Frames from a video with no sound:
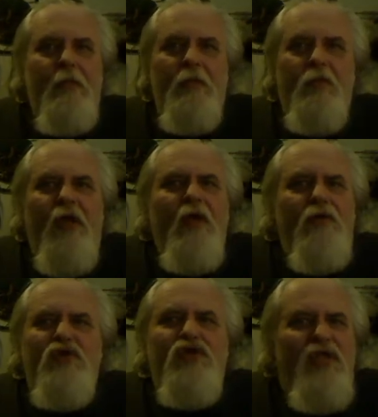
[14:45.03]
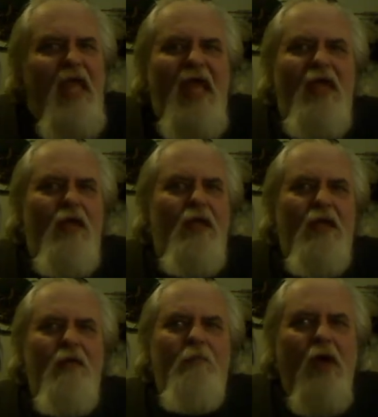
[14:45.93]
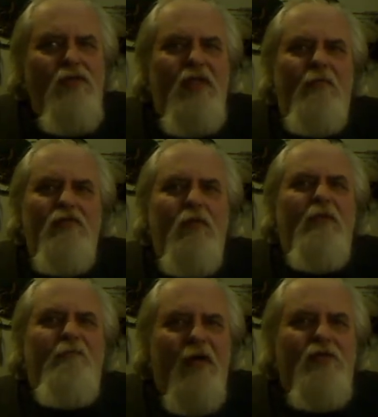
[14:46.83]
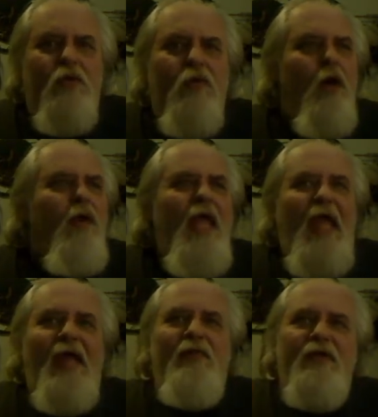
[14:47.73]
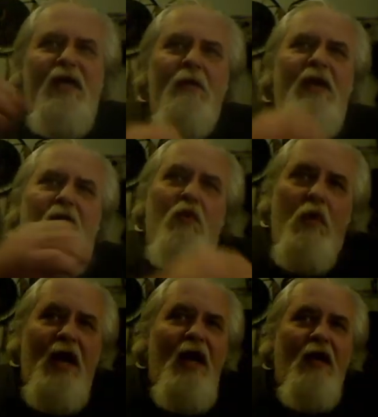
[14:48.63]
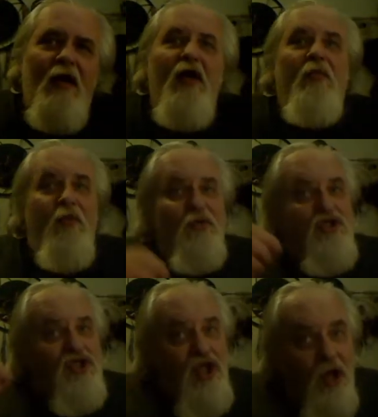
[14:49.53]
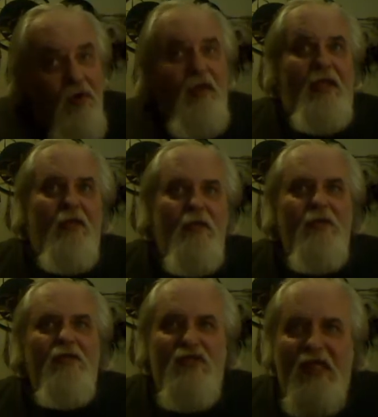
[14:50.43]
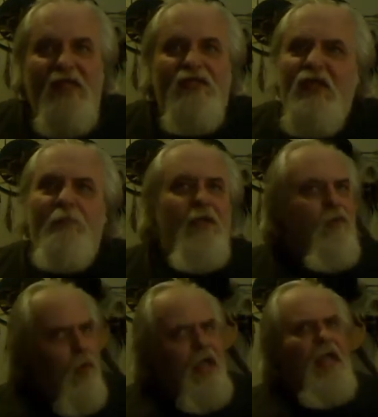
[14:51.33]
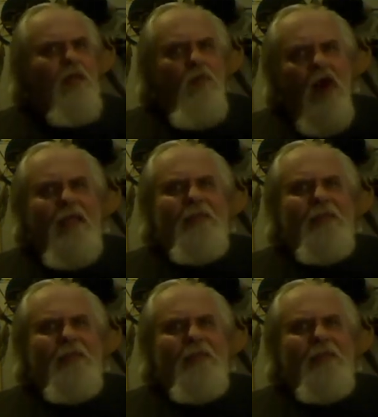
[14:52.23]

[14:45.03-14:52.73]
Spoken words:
We understand, most of us, what the fuck's going on. And the dumb and unaware, they're slowly seeing something quite ain't right.